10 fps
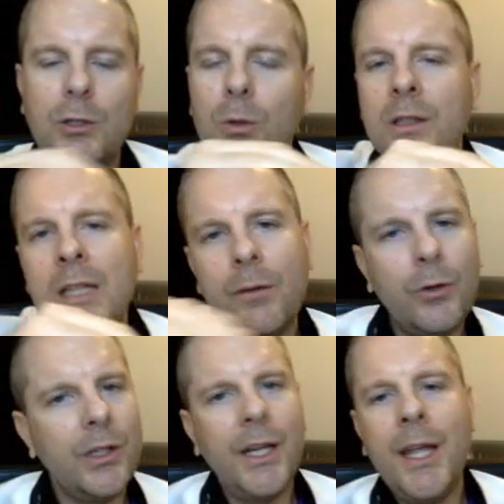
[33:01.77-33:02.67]
You will never
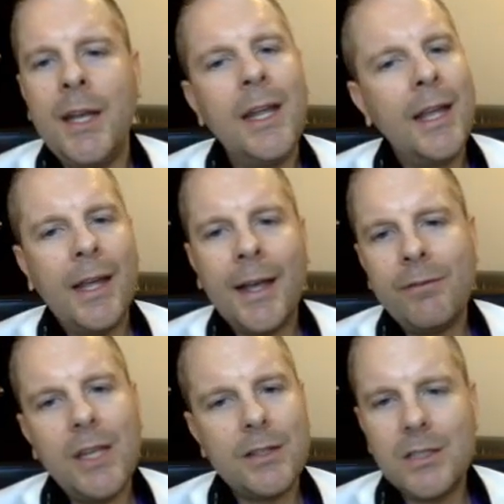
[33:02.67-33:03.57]
again
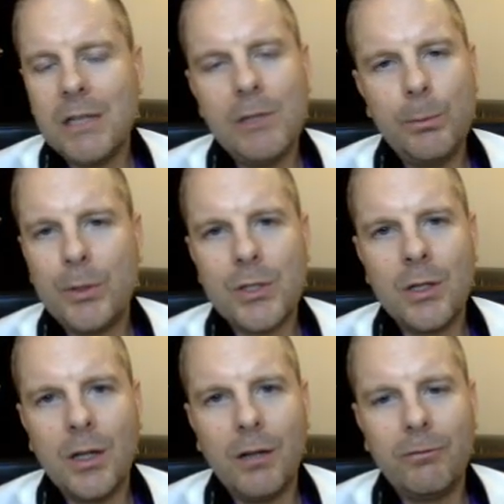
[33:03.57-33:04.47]
have that seventy percent
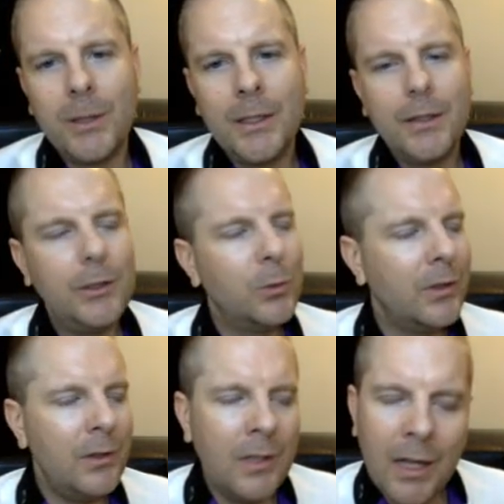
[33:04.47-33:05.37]
off. You will
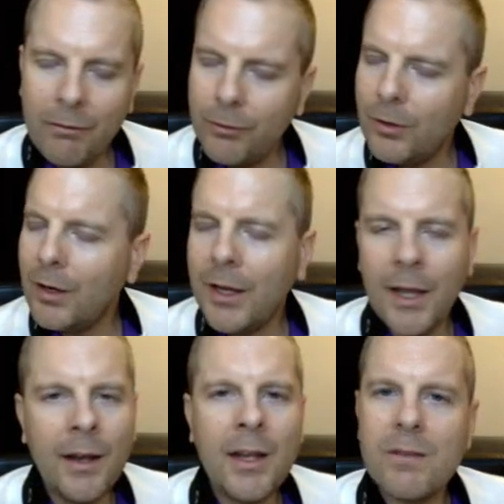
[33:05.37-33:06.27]
never
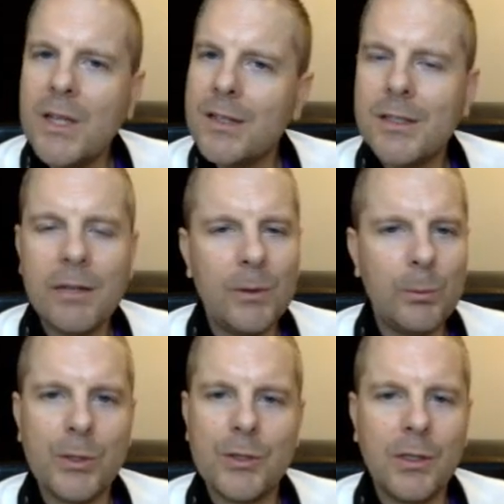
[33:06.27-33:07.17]
again have that seventy
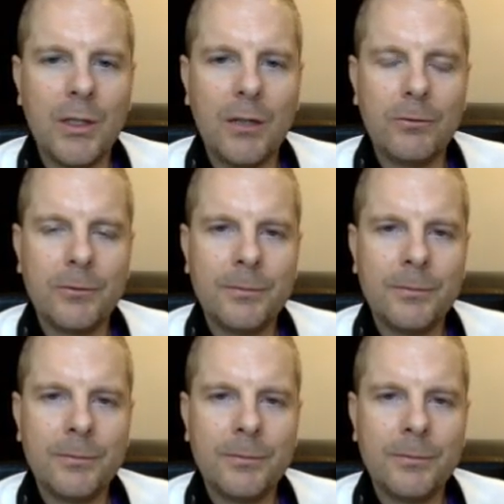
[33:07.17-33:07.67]
percent off.